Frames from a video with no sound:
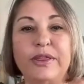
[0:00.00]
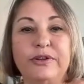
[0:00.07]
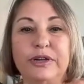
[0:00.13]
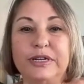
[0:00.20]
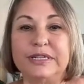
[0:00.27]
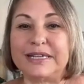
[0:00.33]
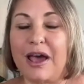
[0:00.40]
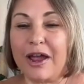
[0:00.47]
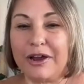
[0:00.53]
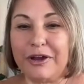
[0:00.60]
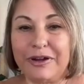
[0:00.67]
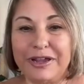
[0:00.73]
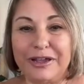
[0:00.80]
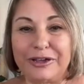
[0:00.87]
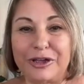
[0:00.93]
it's
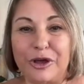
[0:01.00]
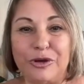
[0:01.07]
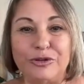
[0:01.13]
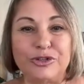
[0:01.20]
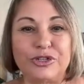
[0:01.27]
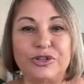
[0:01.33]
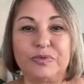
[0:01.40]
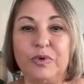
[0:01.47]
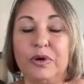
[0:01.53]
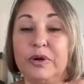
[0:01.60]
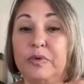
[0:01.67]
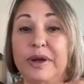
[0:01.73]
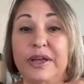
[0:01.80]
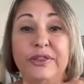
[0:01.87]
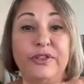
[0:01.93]
hiring a coach to work
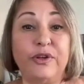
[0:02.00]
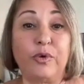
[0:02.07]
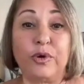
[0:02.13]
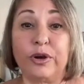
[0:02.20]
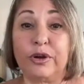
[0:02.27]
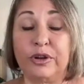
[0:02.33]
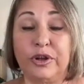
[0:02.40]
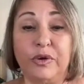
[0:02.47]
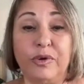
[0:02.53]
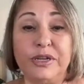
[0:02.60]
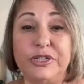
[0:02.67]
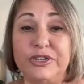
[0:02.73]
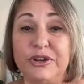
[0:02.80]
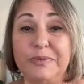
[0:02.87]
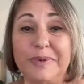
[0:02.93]
with or going
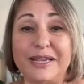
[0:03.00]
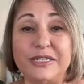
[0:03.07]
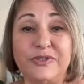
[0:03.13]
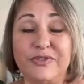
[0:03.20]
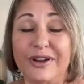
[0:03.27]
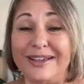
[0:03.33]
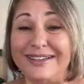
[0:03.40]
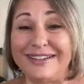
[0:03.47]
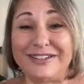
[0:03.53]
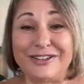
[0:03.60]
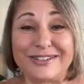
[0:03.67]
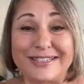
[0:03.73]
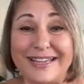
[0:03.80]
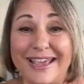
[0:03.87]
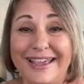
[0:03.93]
to your best friend and
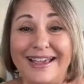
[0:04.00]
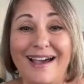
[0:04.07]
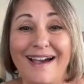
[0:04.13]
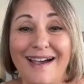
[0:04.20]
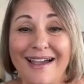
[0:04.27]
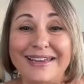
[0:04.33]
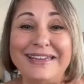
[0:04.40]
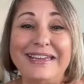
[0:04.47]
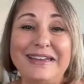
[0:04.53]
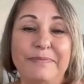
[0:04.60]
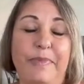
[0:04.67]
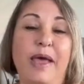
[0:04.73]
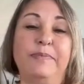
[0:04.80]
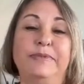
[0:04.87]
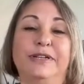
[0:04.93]
just saying, I need a
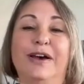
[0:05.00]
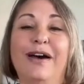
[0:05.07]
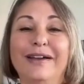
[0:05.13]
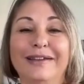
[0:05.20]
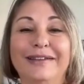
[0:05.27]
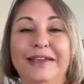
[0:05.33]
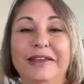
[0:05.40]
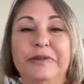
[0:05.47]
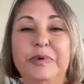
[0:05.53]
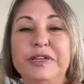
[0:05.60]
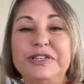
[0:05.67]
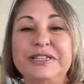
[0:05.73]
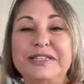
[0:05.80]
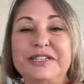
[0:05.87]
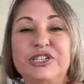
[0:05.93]
pep talk. Can we
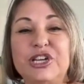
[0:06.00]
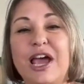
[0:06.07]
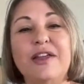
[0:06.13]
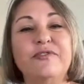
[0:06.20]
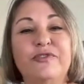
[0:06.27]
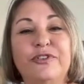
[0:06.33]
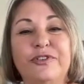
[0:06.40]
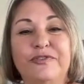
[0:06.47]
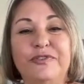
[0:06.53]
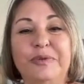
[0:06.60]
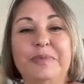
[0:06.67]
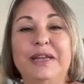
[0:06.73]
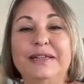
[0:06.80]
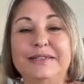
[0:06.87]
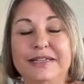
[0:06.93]
just chat for a few
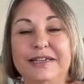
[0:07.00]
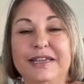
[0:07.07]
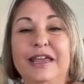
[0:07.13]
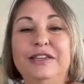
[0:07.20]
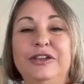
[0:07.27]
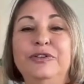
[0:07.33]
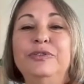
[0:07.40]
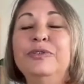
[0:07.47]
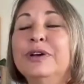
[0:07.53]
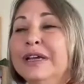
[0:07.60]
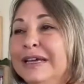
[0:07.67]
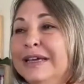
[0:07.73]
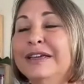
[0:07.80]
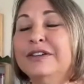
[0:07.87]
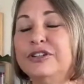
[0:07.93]
minutes? And can you
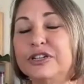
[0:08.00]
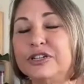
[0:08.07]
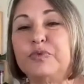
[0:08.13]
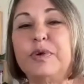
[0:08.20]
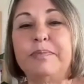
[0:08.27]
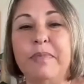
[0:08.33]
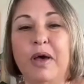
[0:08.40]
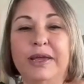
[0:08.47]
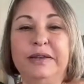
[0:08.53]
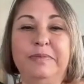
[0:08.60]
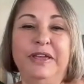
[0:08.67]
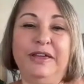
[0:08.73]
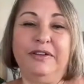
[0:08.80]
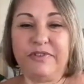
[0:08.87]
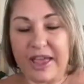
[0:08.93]
just remind
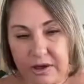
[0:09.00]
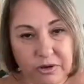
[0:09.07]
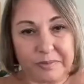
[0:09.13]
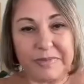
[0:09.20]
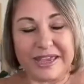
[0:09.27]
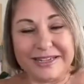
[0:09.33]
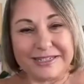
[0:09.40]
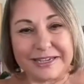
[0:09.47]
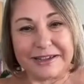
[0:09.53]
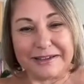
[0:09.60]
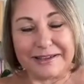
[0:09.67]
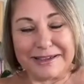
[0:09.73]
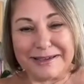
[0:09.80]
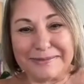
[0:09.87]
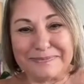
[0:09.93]
me of how amazing
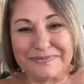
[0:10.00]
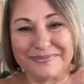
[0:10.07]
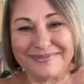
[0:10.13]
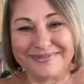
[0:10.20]
I am?